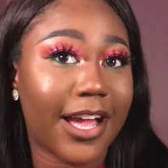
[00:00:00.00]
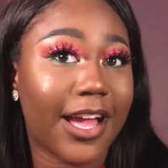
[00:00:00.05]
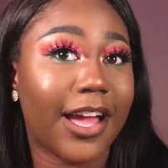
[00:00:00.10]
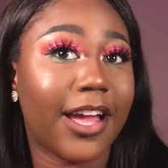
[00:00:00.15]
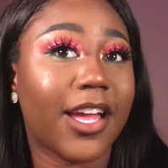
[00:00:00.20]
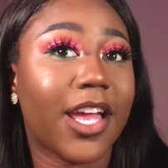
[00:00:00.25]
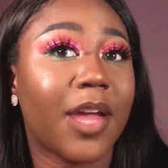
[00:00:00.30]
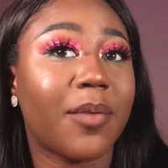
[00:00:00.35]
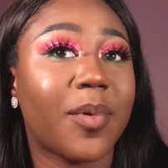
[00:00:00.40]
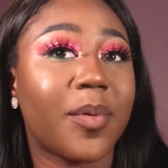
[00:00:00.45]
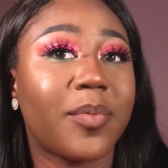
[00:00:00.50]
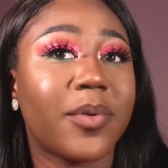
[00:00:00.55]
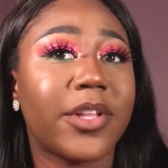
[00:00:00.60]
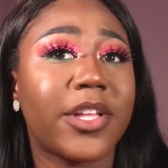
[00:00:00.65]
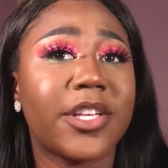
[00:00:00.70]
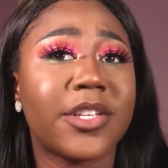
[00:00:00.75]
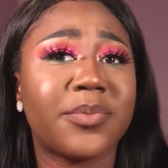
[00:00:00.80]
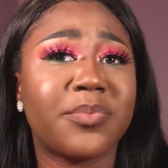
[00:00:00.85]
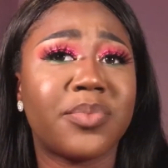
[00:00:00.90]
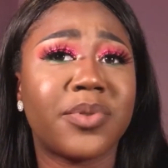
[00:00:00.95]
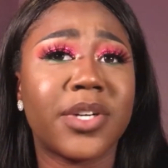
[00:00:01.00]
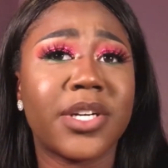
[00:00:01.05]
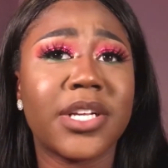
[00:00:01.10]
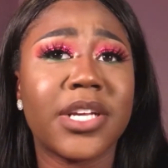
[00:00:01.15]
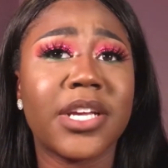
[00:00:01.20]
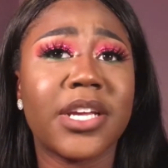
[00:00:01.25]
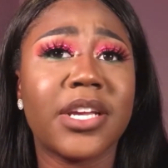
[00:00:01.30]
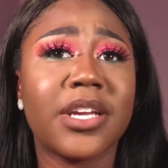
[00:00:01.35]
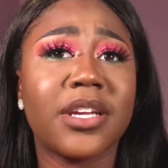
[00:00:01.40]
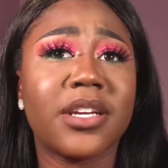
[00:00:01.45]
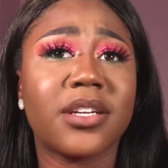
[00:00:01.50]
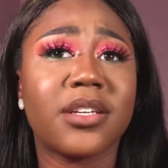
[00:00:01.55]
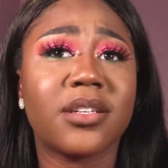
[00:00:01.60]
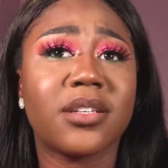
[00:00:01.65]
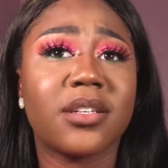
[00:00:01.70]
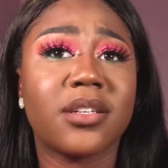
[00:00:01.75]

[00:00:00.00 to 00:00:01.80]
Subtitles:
I came up with. It's pretty,